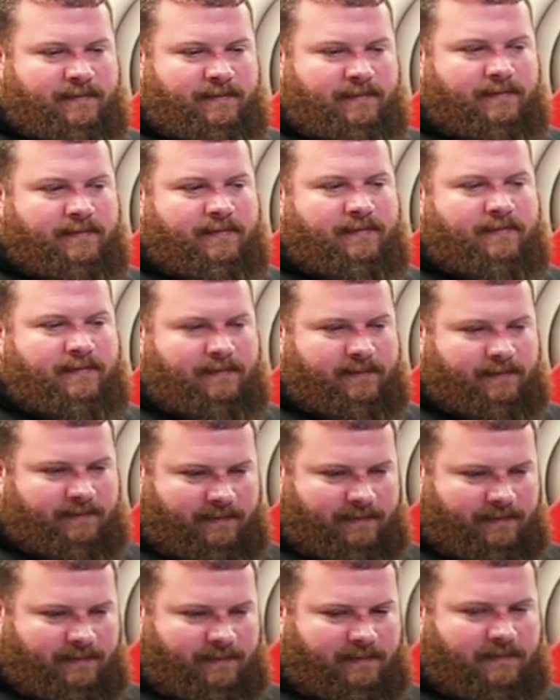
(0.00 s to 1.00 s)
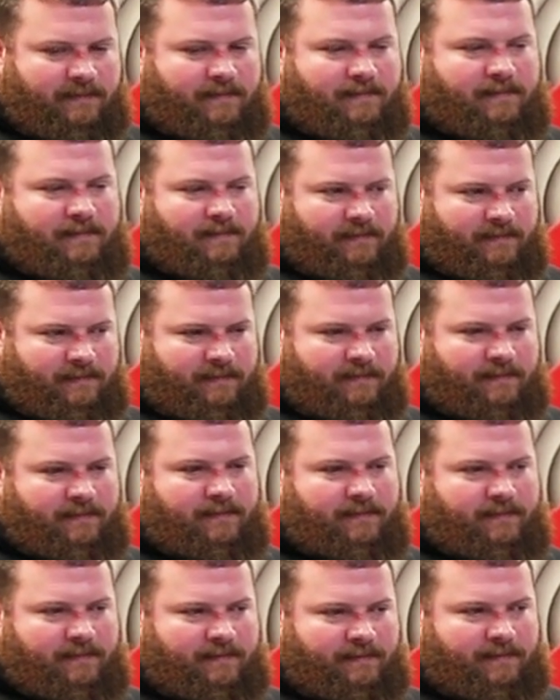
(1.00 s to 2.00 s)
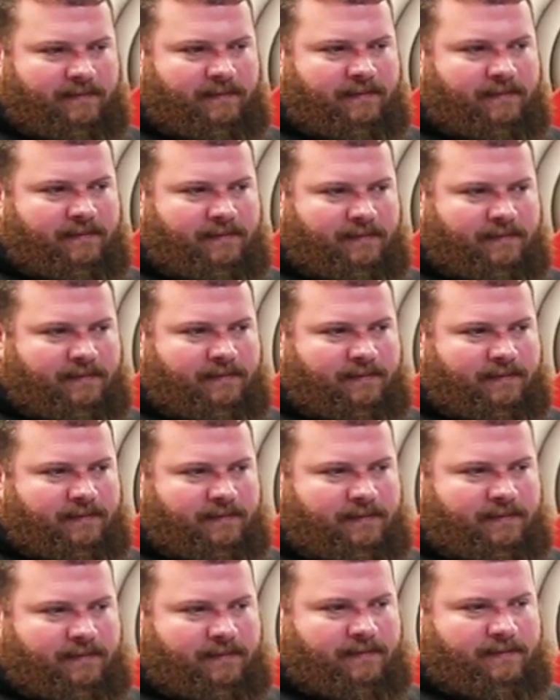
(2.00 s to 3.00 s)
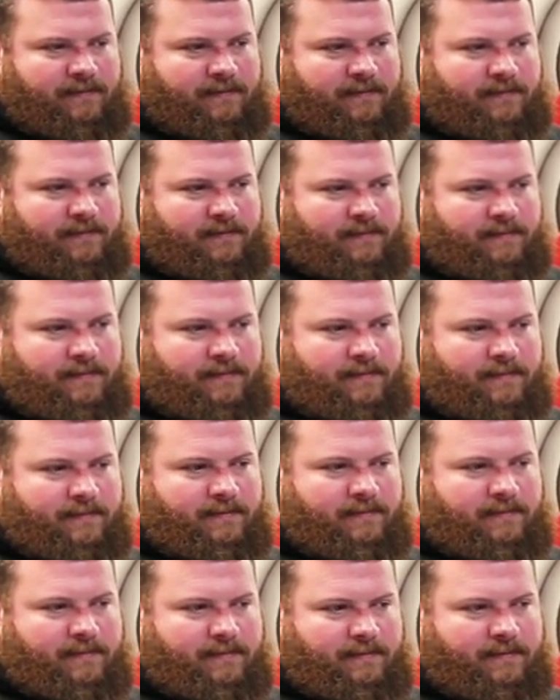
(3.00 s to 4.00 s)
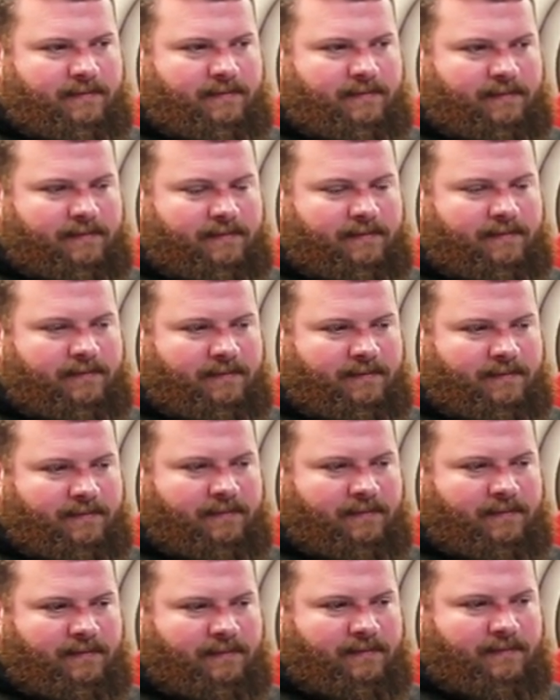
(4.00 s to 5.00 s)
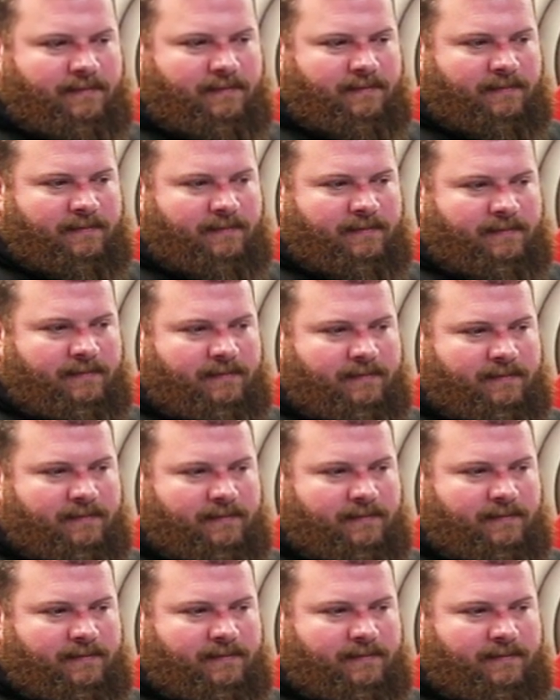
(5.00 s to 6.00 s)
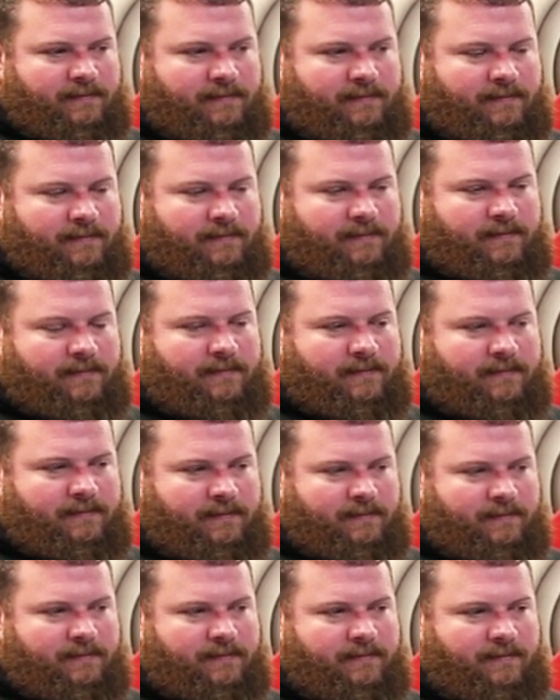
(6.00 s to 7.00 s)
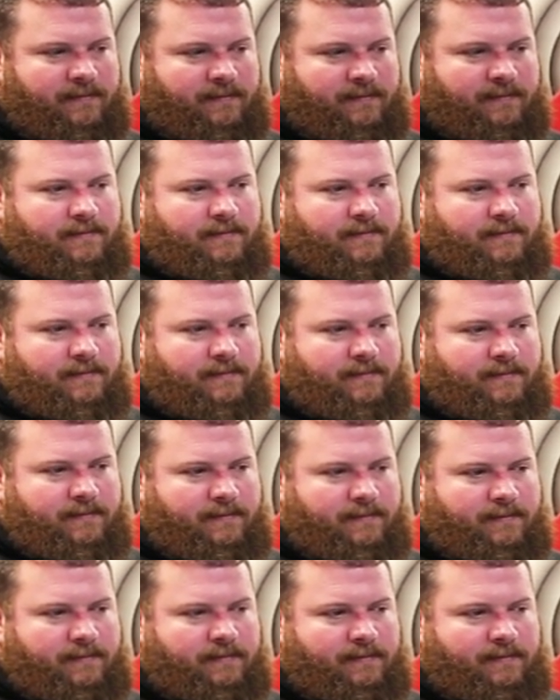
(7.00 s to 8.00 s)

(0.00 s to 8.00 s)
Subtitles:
No words are spoken by the person on screen.